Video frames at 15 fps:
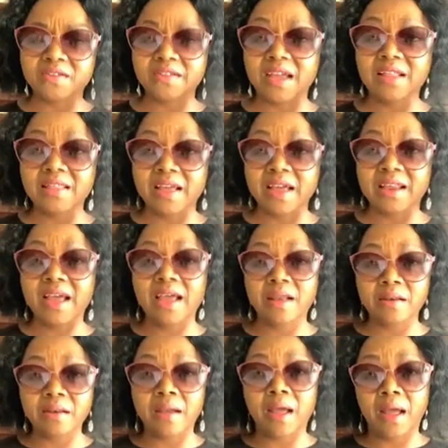I understand that.
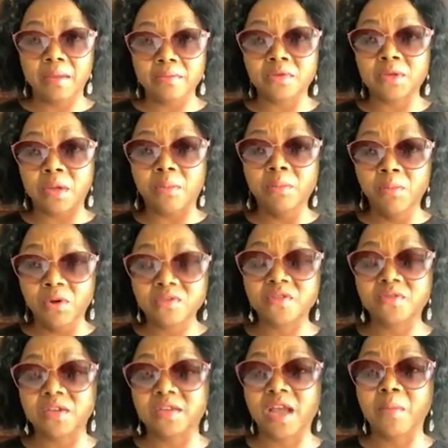And
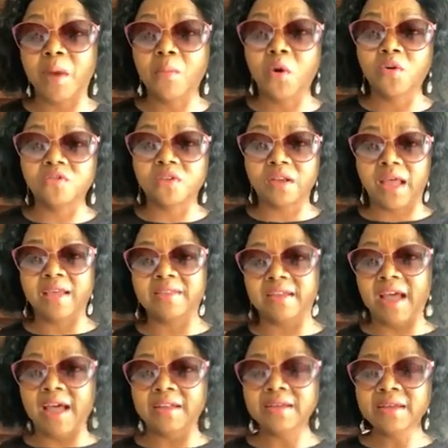most of the time I'm also
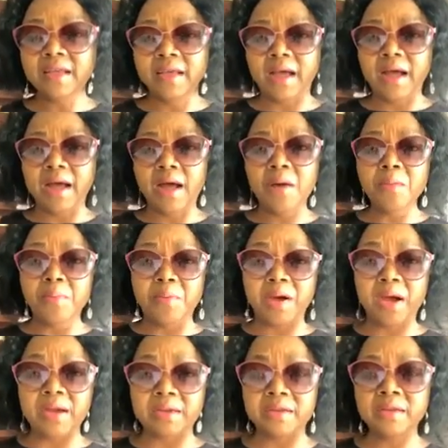like that.
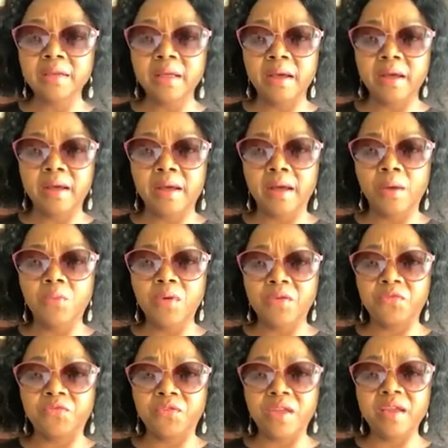But
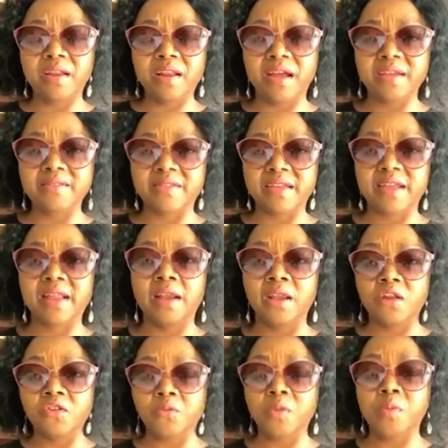we've realized that
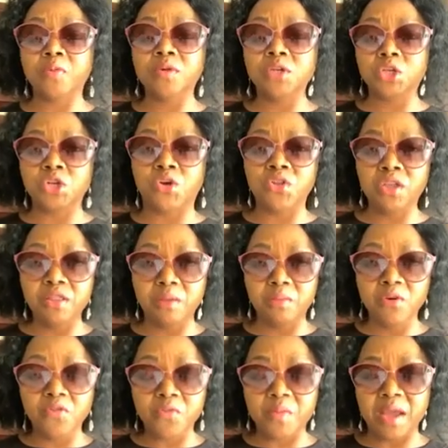a lot of people are joining
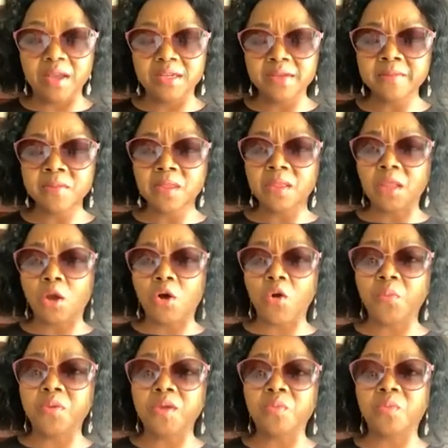the movement, the
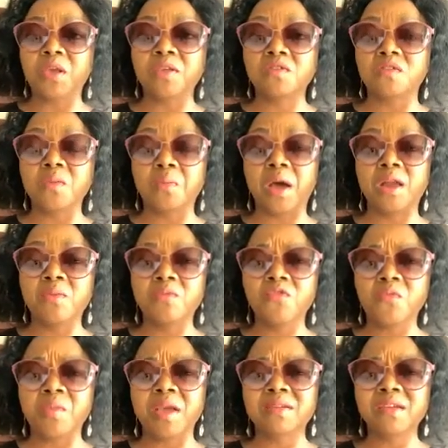copy and paste Tea Party
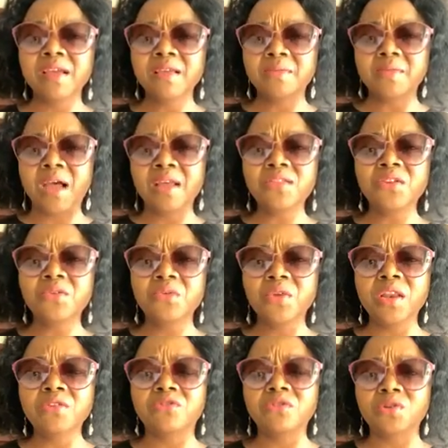movement, and they
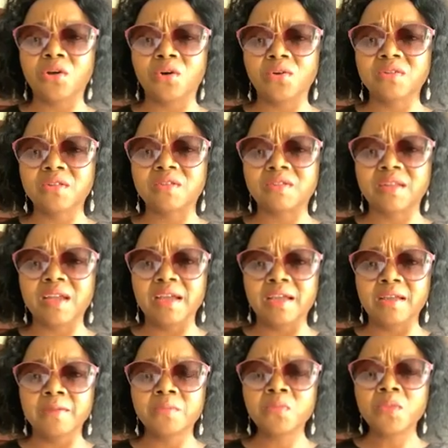really do not
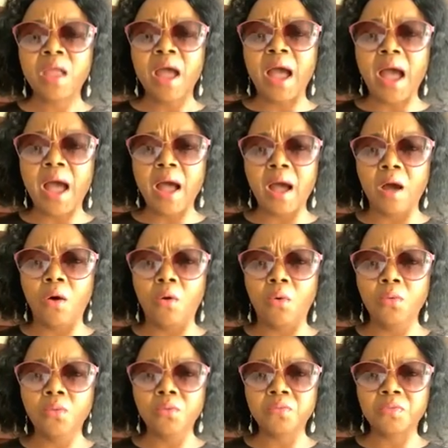understand
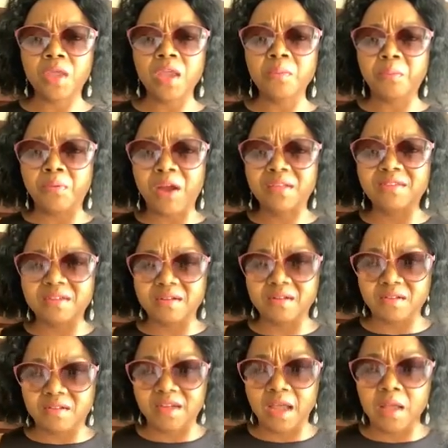how, in
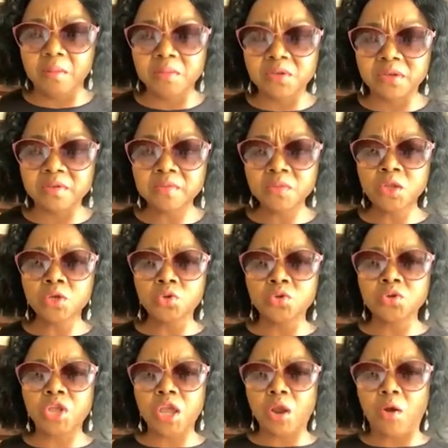practical terms,
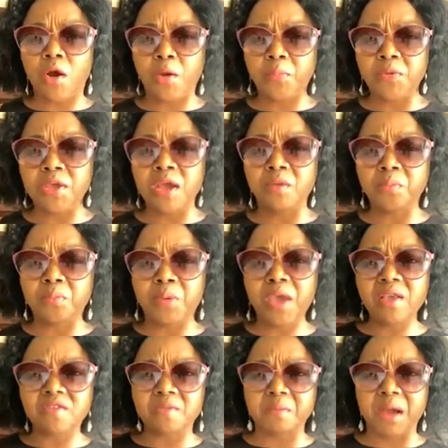do they copy and
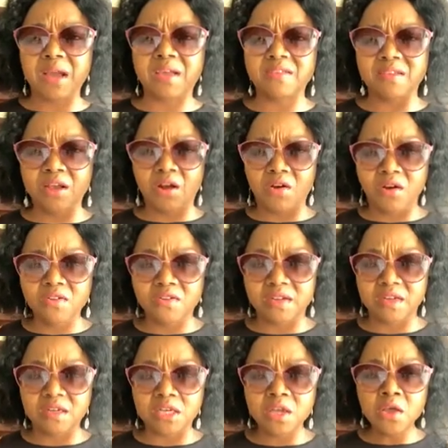paste marketing
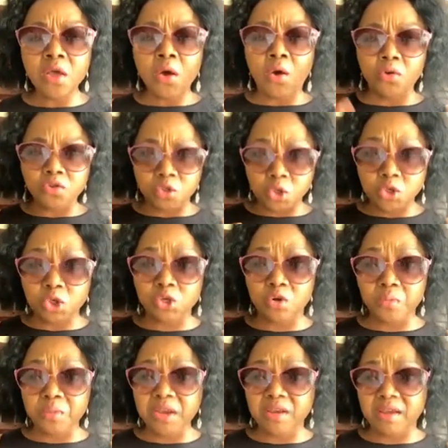content on
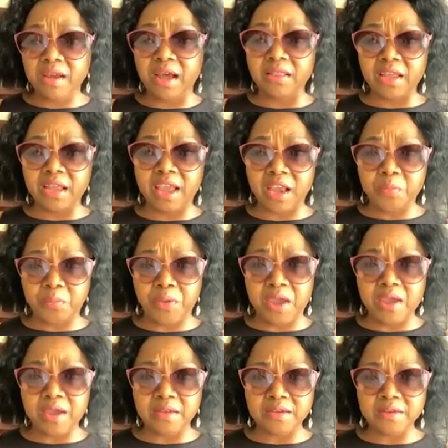social media and they get
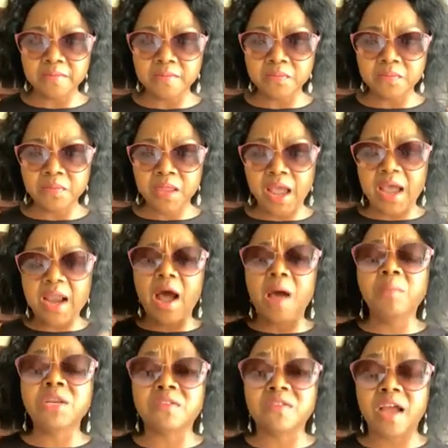paid? And
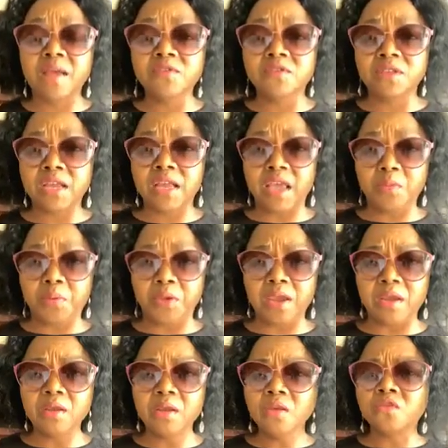how many times do they get
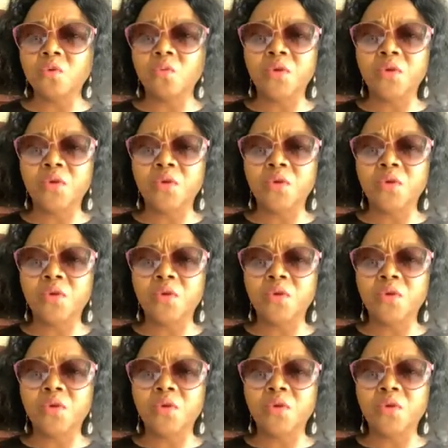paid?